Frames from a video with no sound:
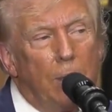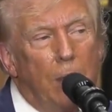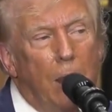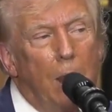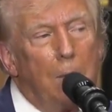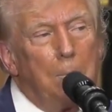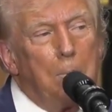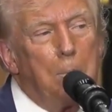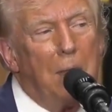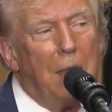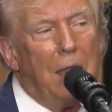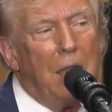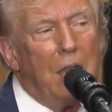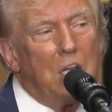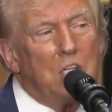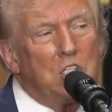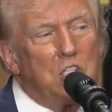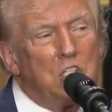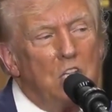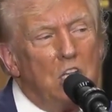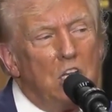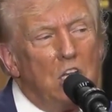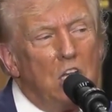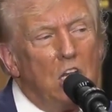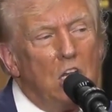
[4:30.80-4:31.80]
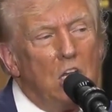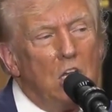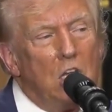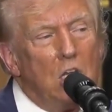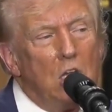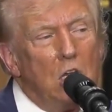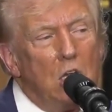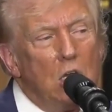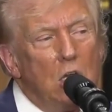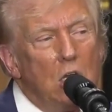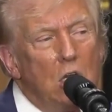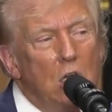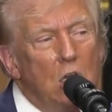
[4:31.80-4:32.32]
I'll pass
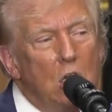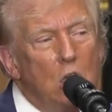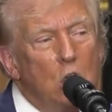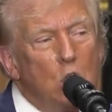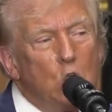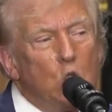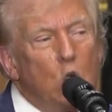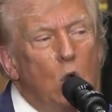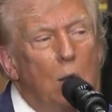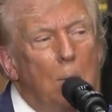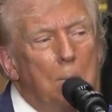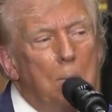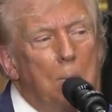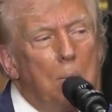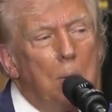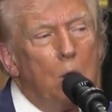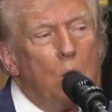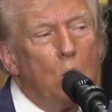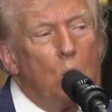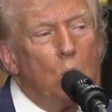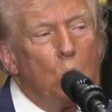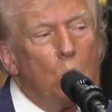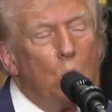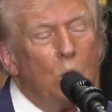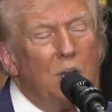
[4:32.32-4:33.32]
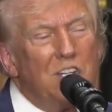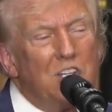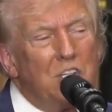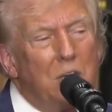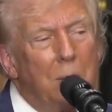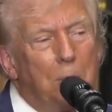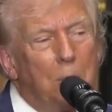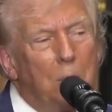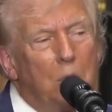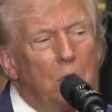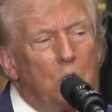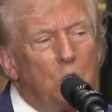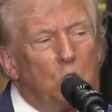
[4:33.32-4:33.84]
the Trump
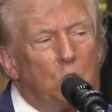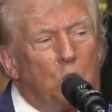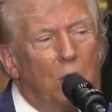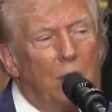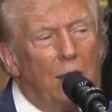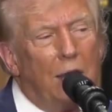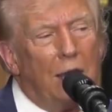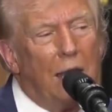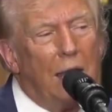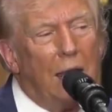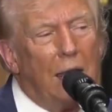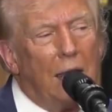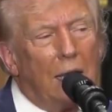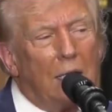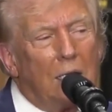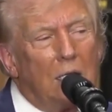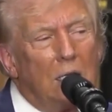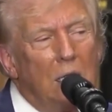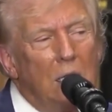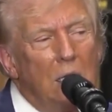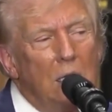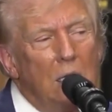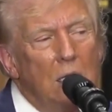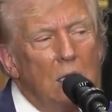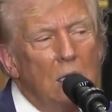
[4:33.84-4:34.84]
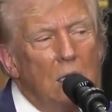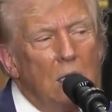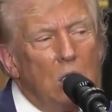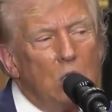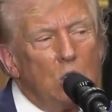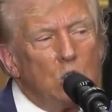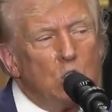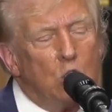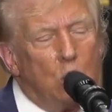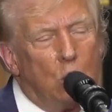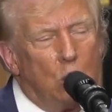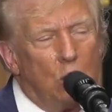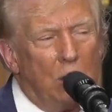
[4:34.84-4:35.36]
Reciprocal Trade
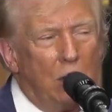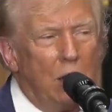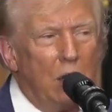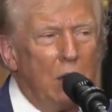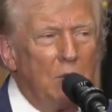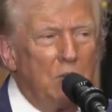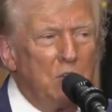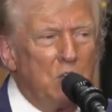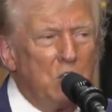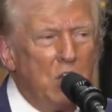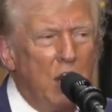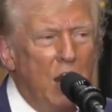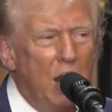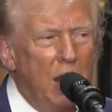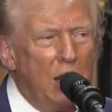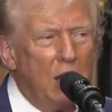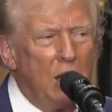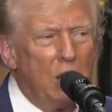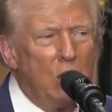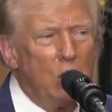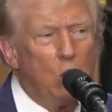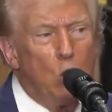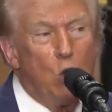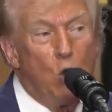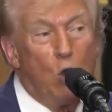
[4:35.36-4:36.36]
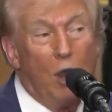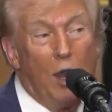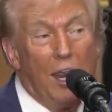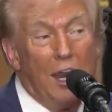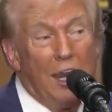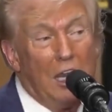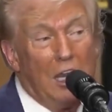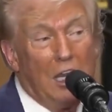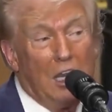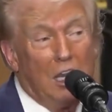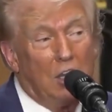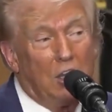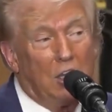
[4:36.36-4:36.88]
Act, so that if China or
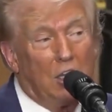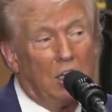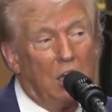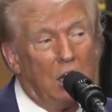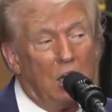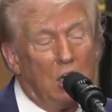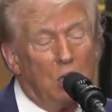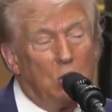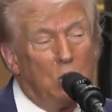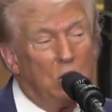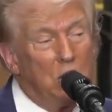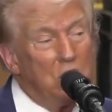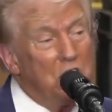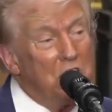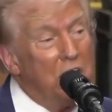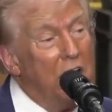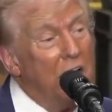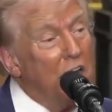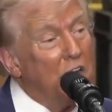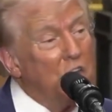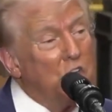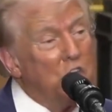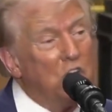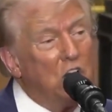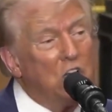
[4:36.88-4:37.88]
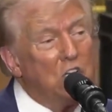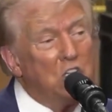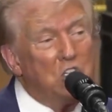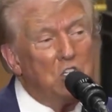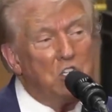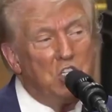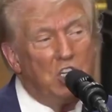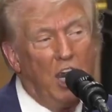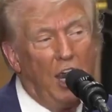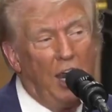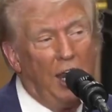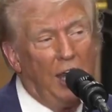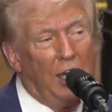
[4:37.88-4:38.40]
any other country, it's not
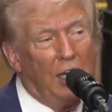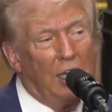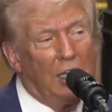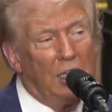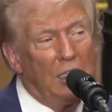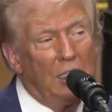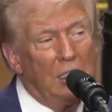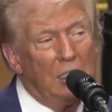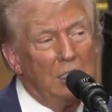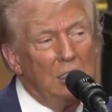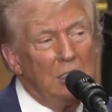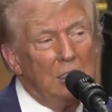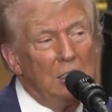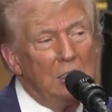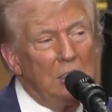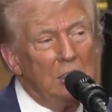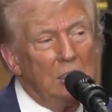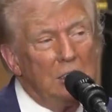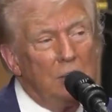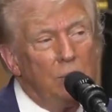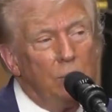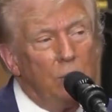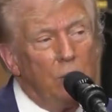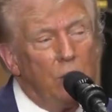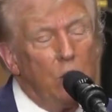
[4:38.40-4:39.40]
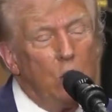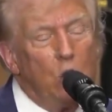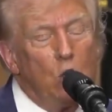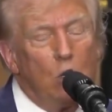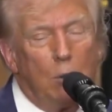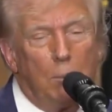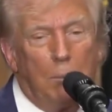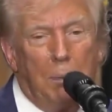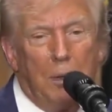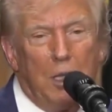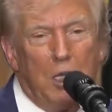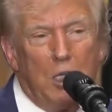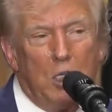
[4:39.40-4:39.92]
just China, the
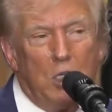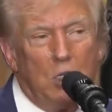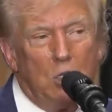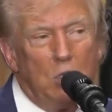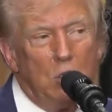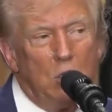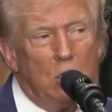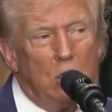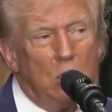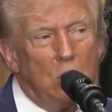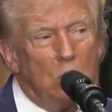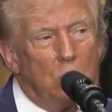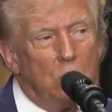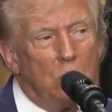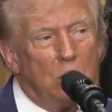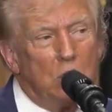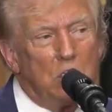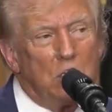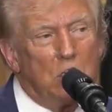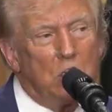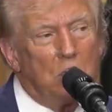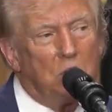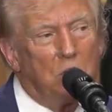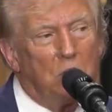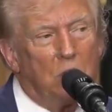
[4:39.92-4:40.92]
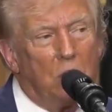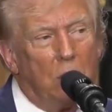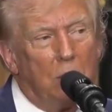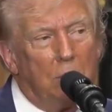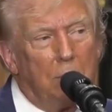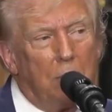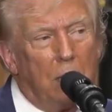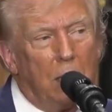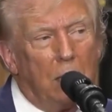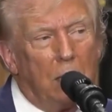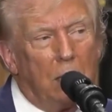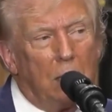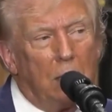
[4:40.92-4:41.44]
European Union treats us very
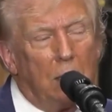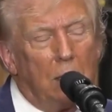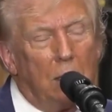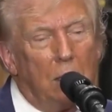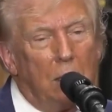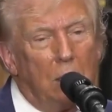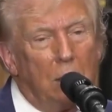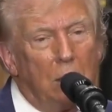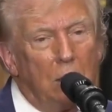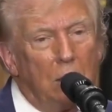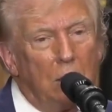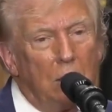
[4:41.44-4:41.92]
badly.